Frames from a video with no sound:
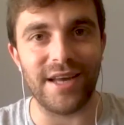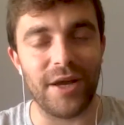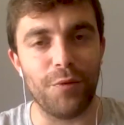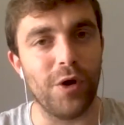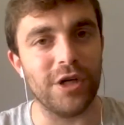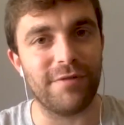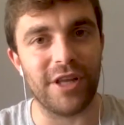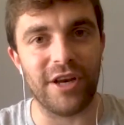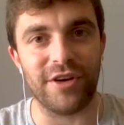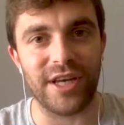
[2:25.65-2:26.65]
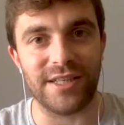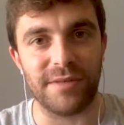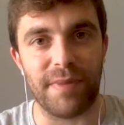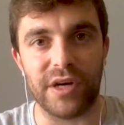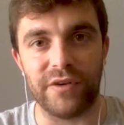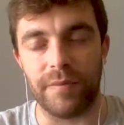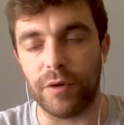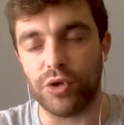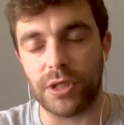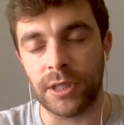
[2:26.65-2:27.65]
He wants Federico Chiesa as part of the
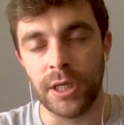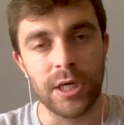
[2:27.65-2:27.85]
project.